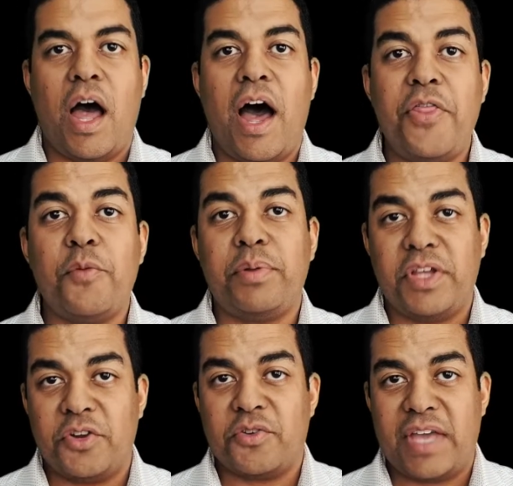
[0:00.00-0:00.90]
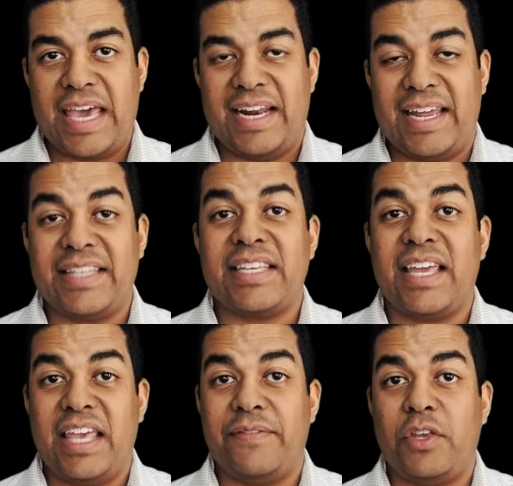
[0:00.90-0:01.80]
Other political candidates
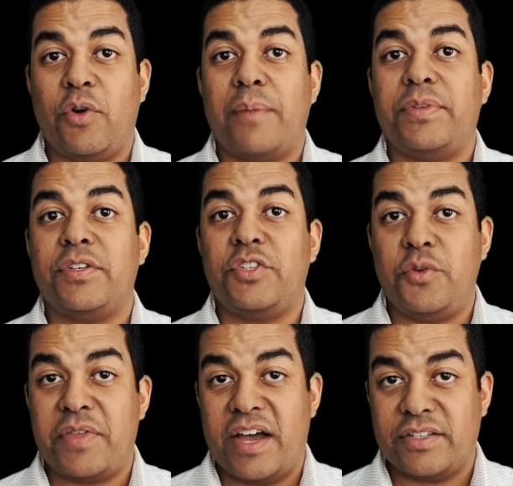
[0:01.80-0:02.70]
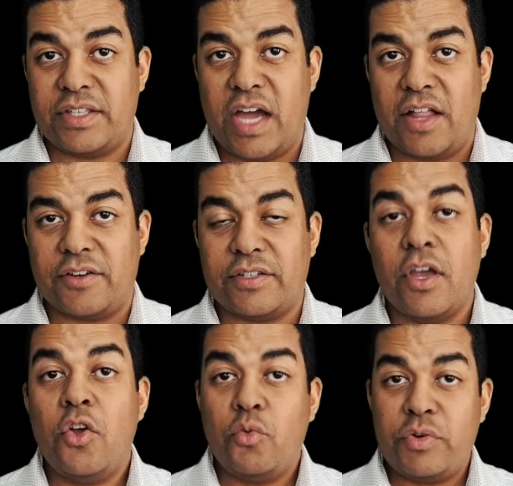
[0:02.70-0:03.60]
can give you up to $2,000,
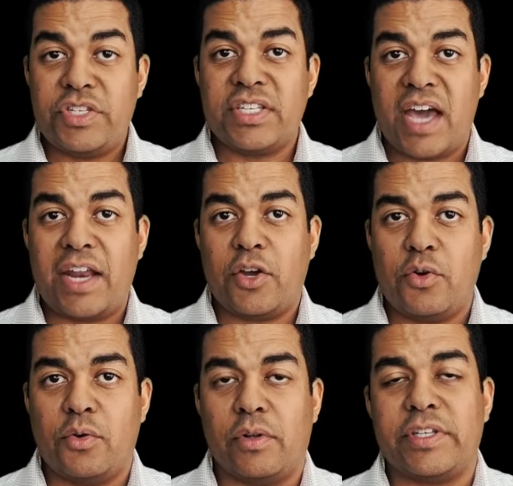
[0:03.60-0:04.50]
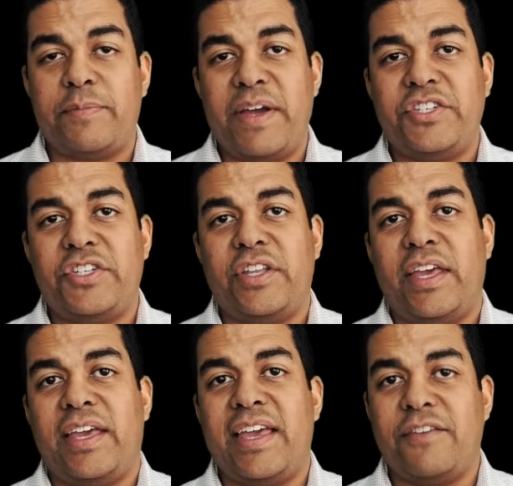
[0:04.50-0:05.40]
which is kind of cool,
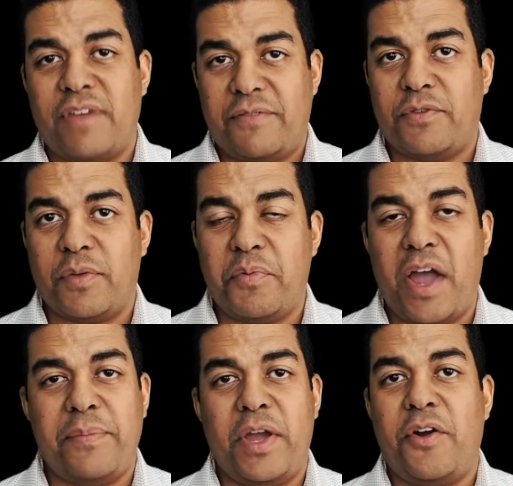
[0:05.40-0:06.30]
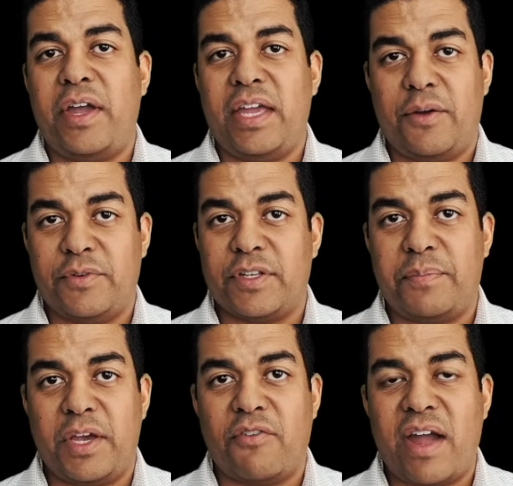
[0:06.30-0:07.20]
especially if after the primary it was a
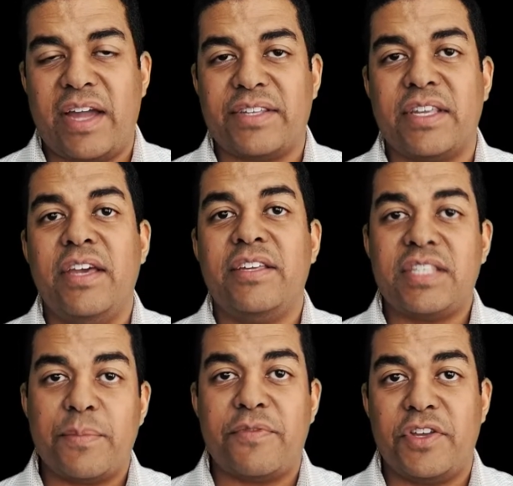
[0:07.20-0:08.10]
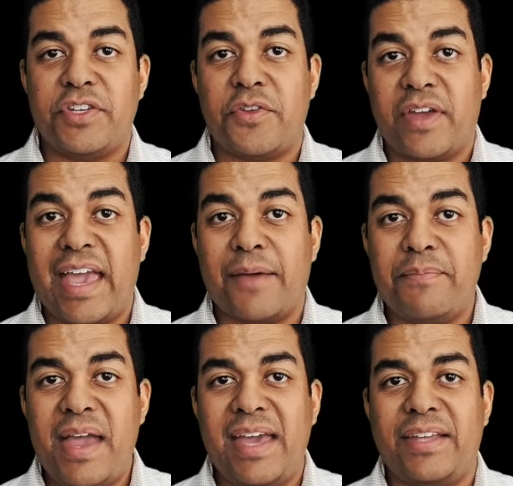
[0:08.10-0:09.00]
big race. Some of those other
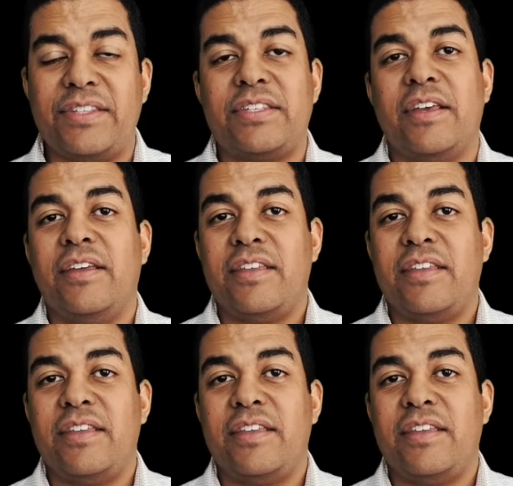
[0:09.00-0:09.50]
campaigns,